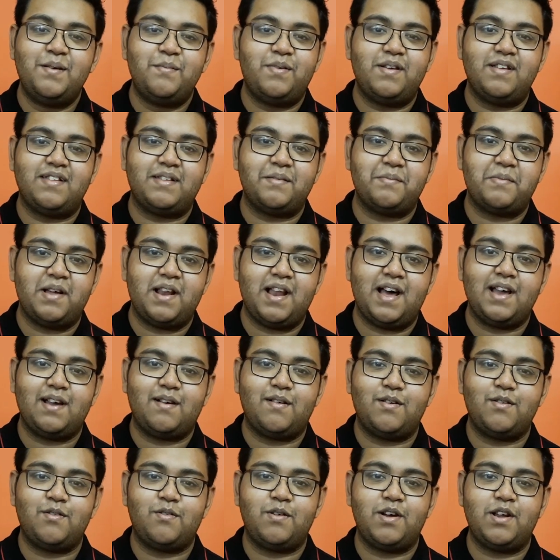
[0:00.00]
press the bell
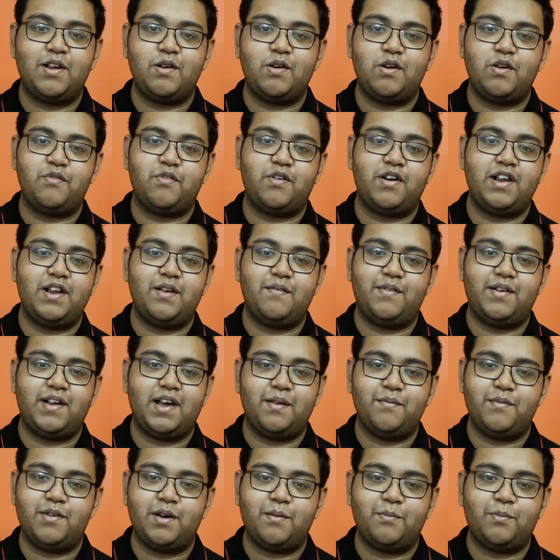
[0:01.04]
icon to get notified every
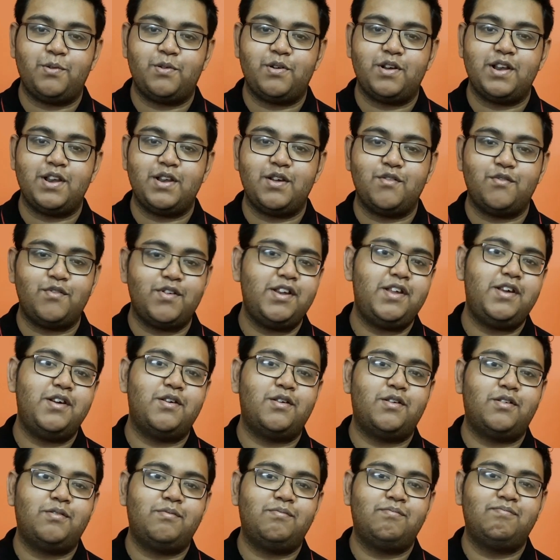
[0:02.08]
time I upload a new
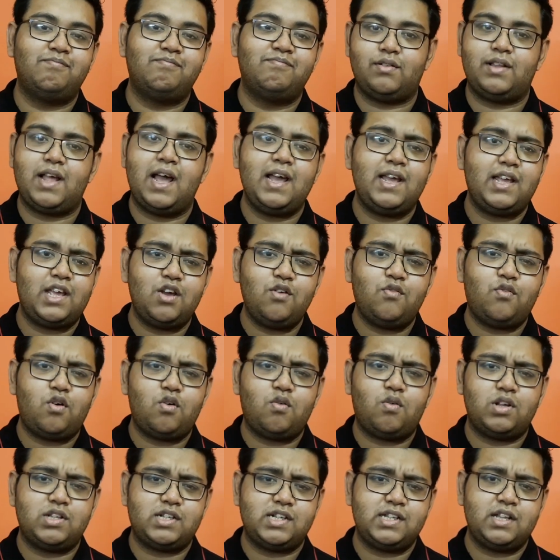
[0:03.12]
video. Thank you
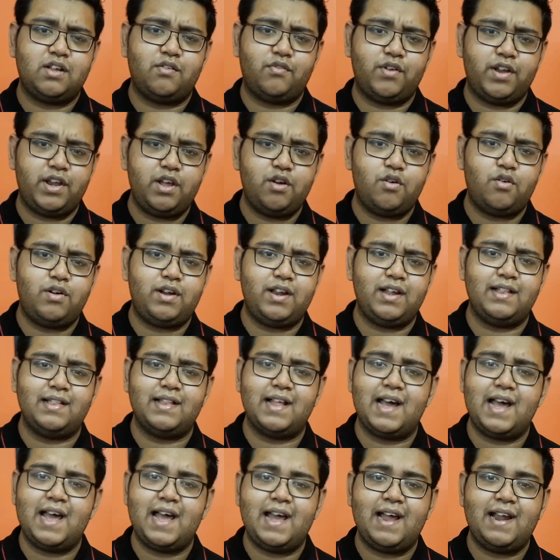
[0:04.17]
for watching the video till
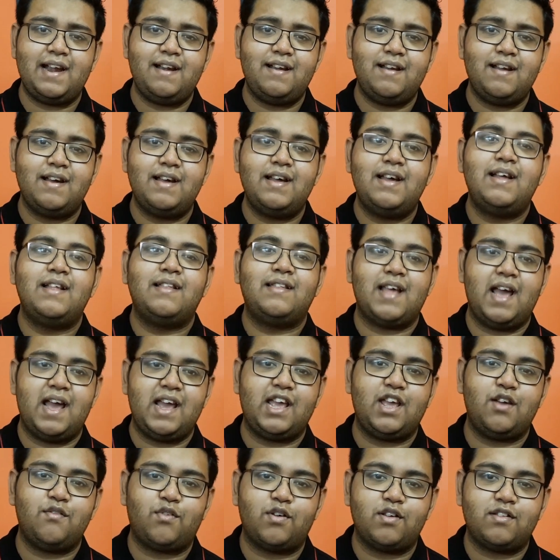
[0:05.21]
the end.
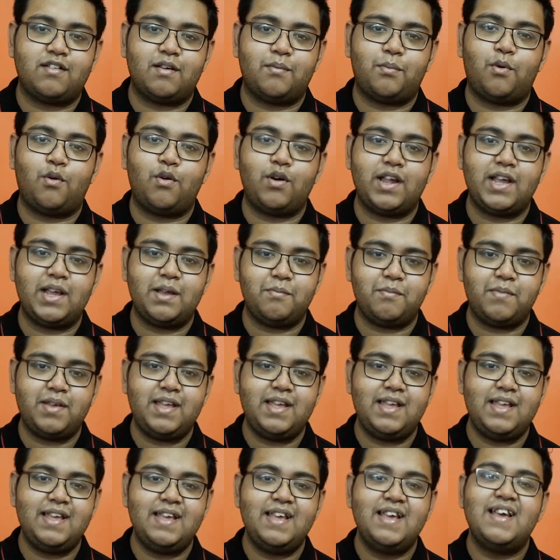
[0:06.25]
Thank you for supporting
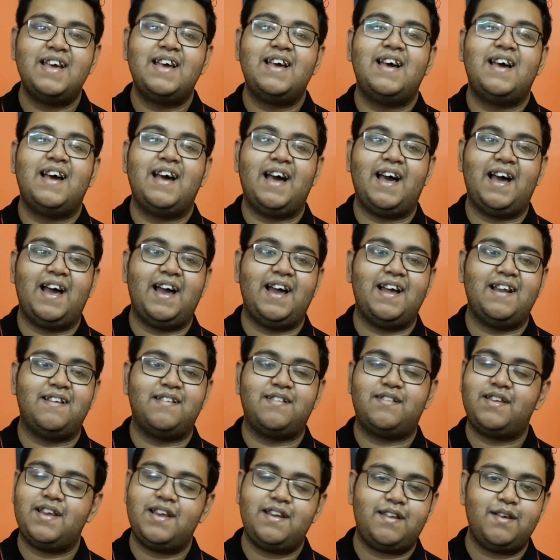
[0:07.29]
me,
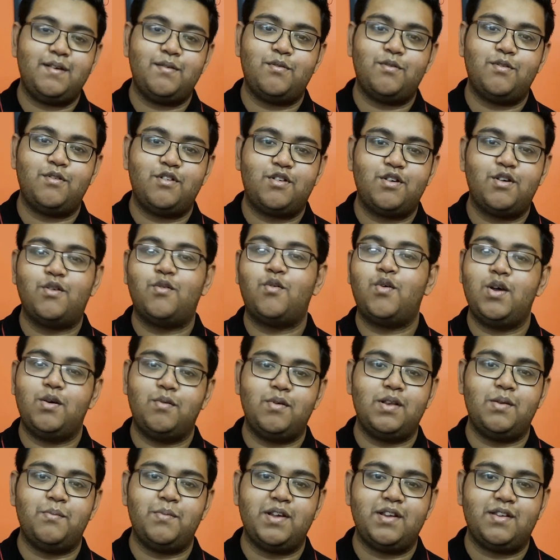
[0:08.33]
and stay tuned. We
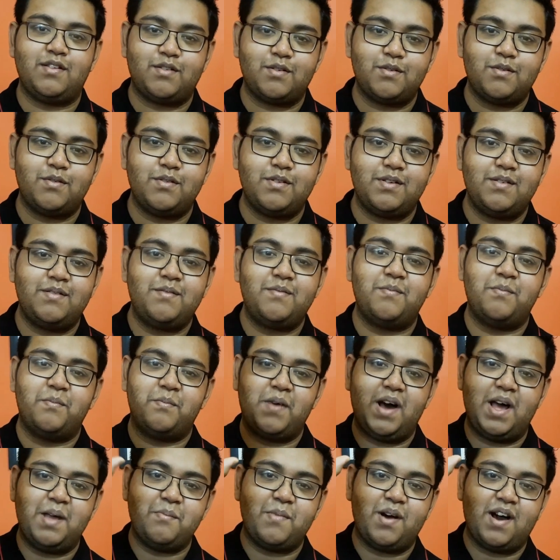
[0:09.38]
will meet soon.
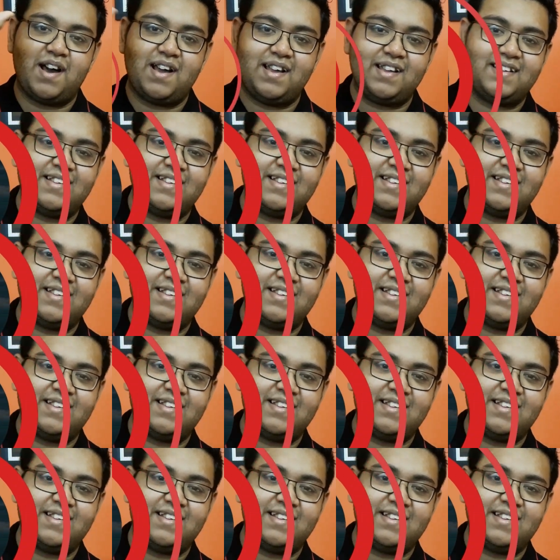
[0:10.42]
Bye bye.